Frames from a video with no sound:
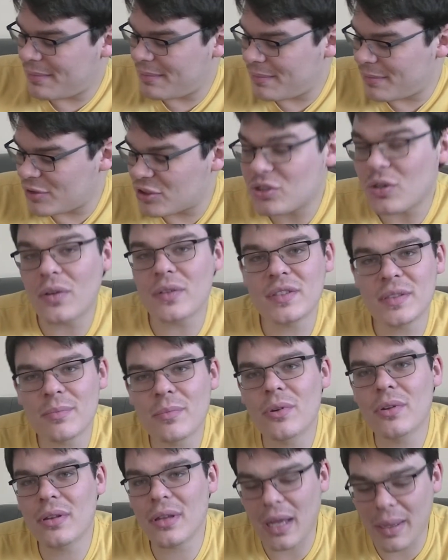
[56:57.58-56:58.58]
show some
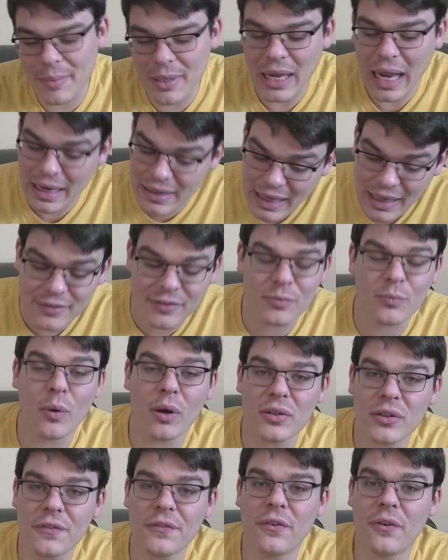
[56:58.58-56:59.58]
more. I mean, it's
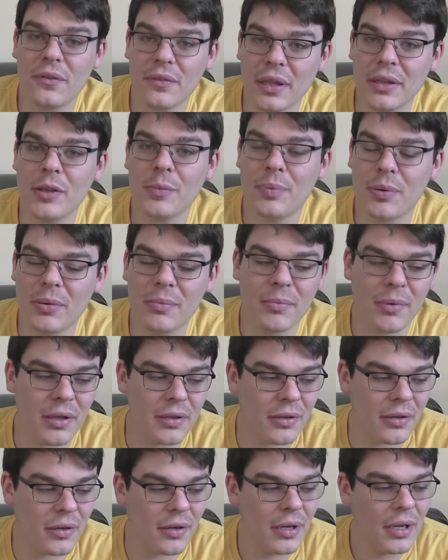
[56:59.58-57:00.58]
wonderful that you put
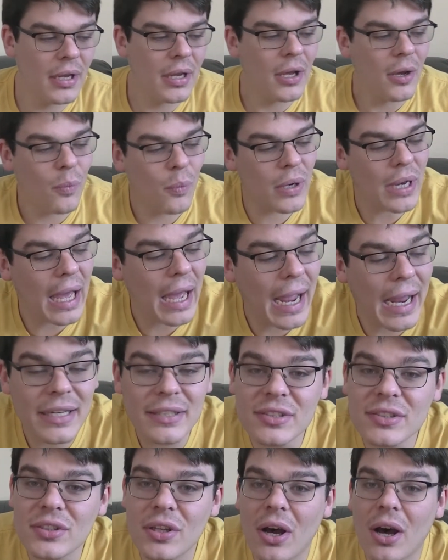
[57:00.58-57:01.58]
Mother. When I
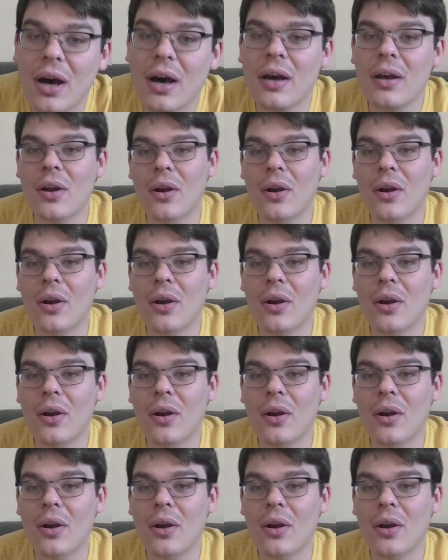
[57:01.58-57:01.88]
saw